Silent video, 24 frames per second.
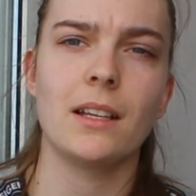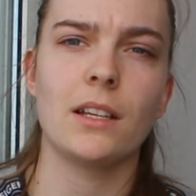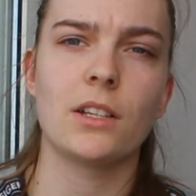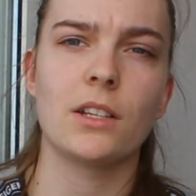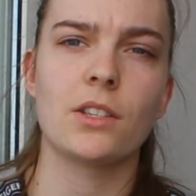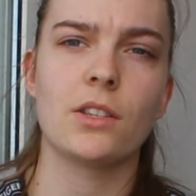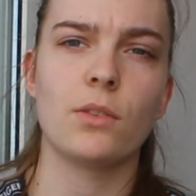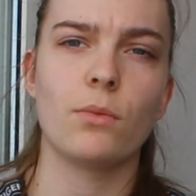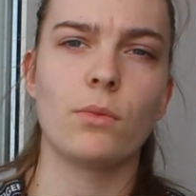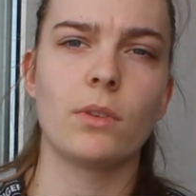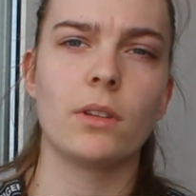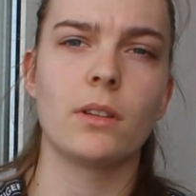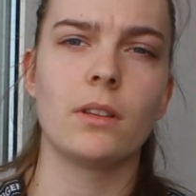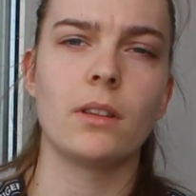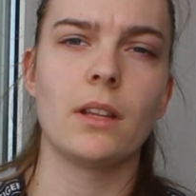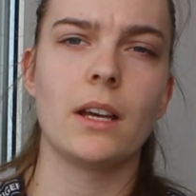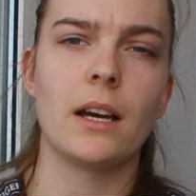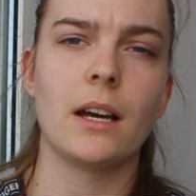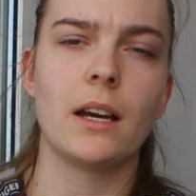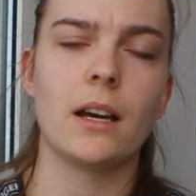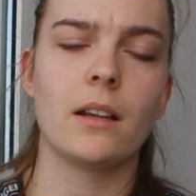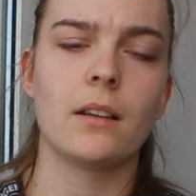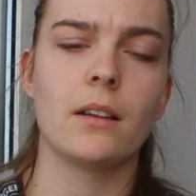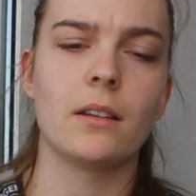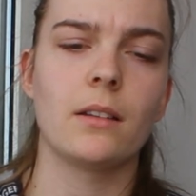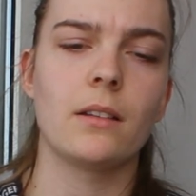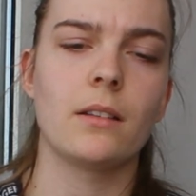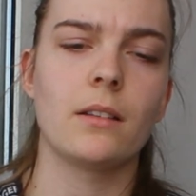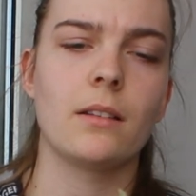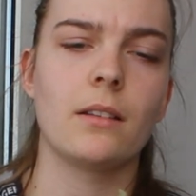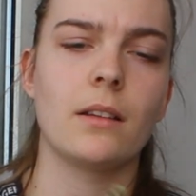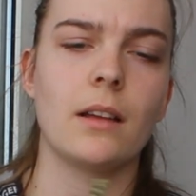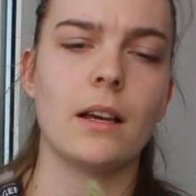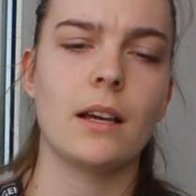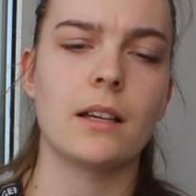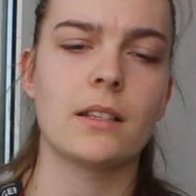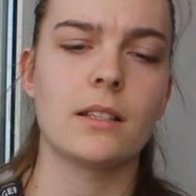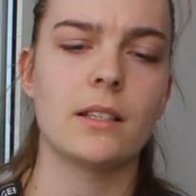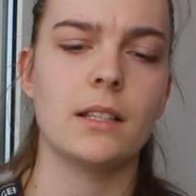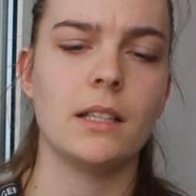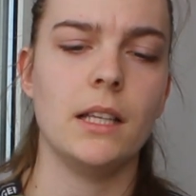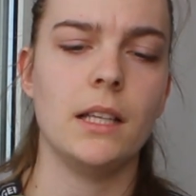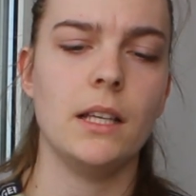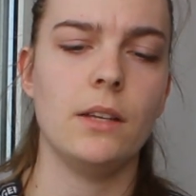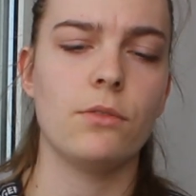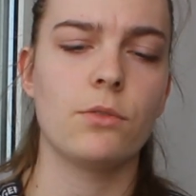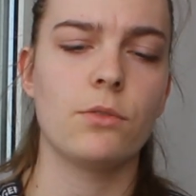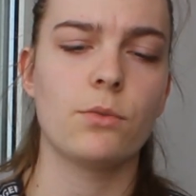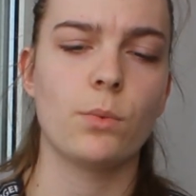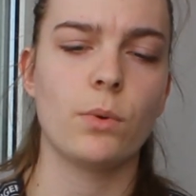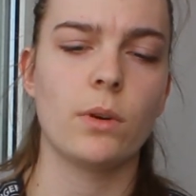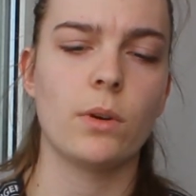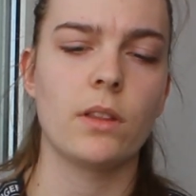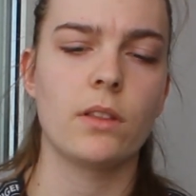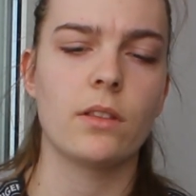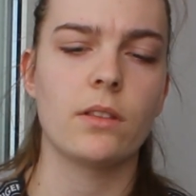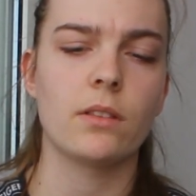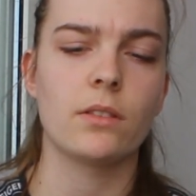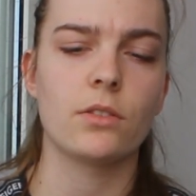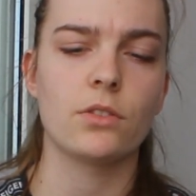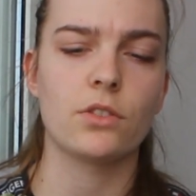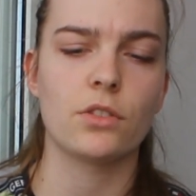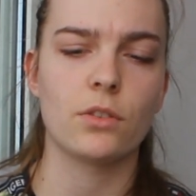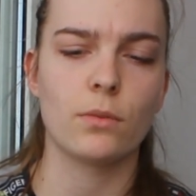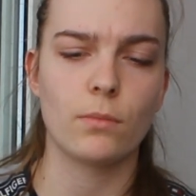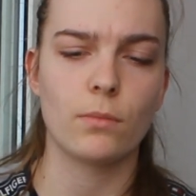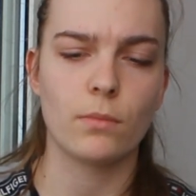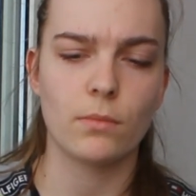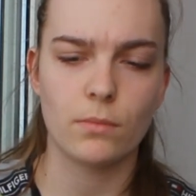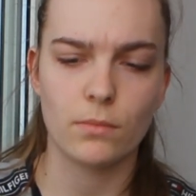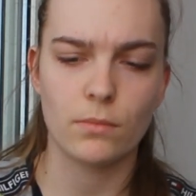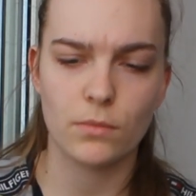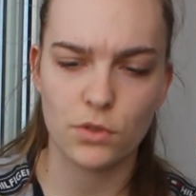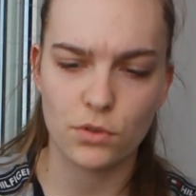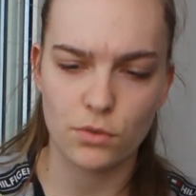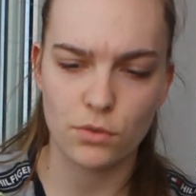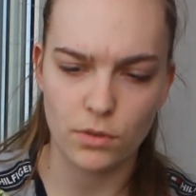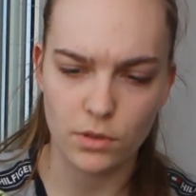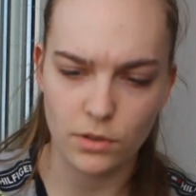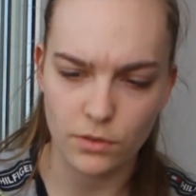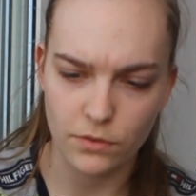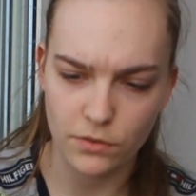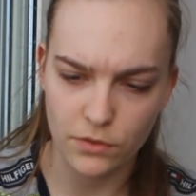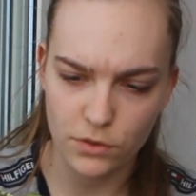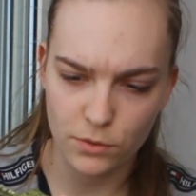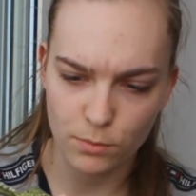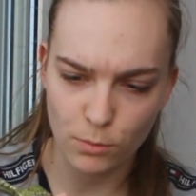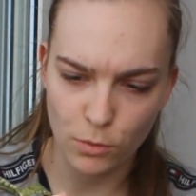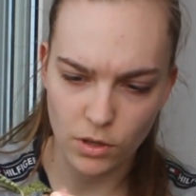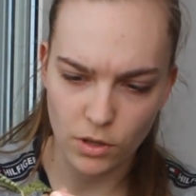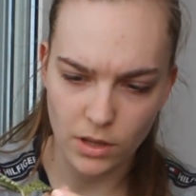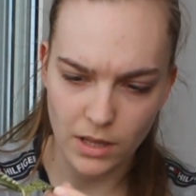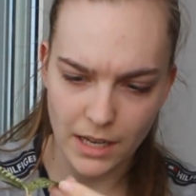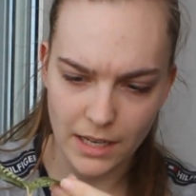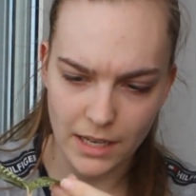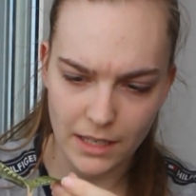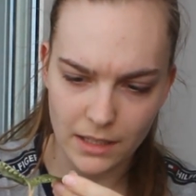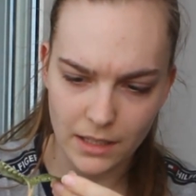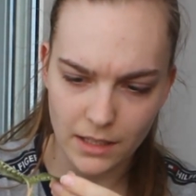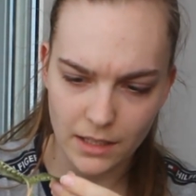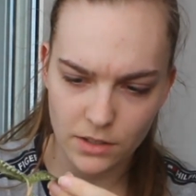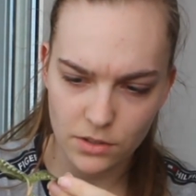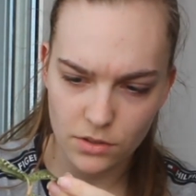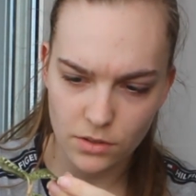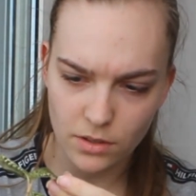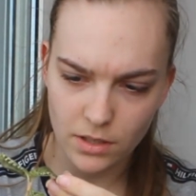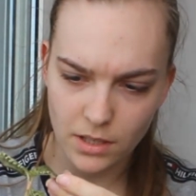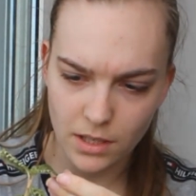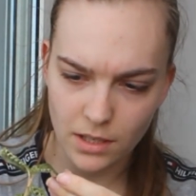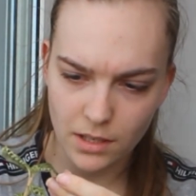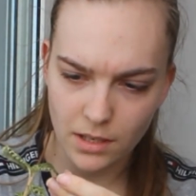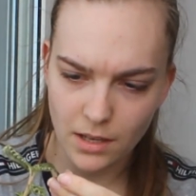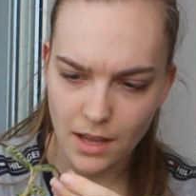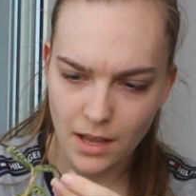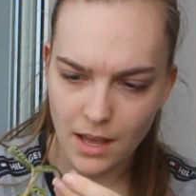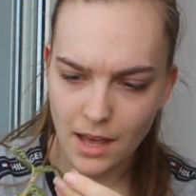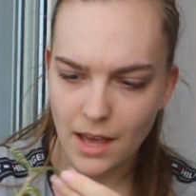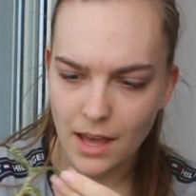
It's the one that has leaves with some sort of small lightnings on it.